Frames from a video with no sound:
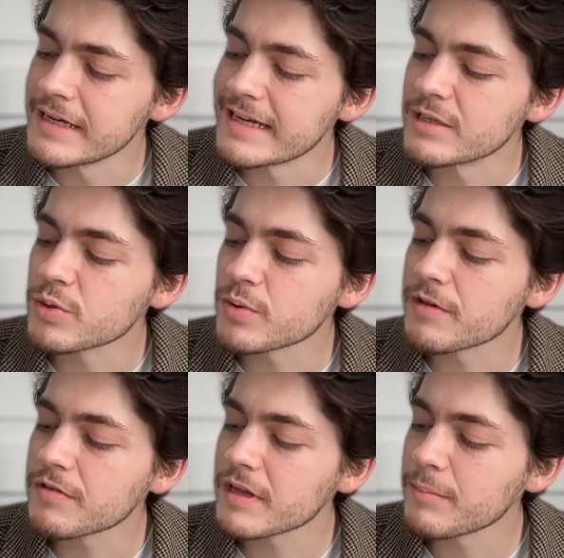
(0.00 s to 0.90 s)

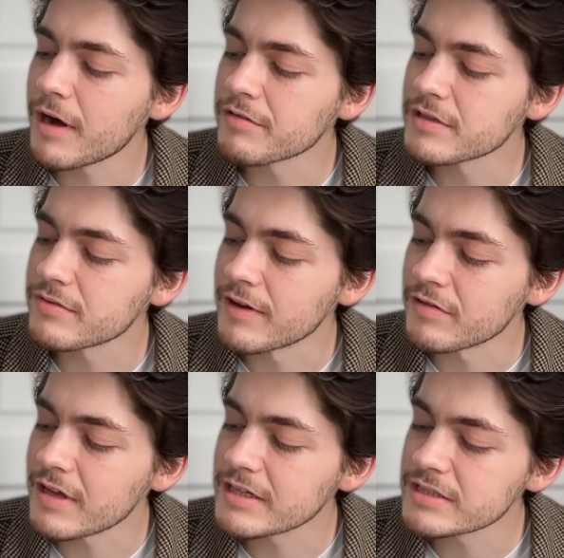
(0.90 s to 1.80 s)
Increasing
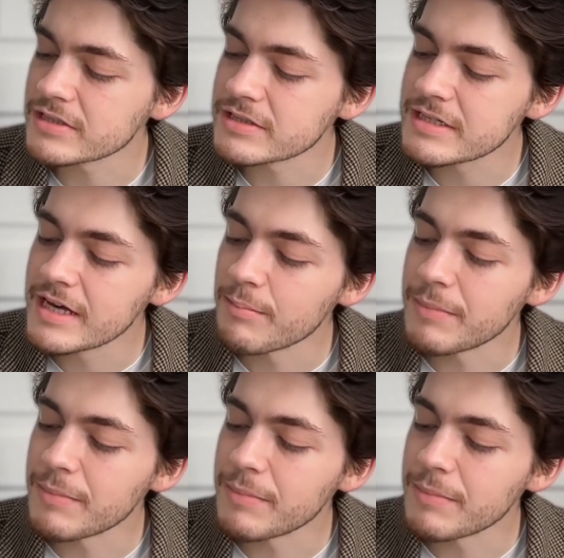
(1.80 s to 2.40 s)
positivization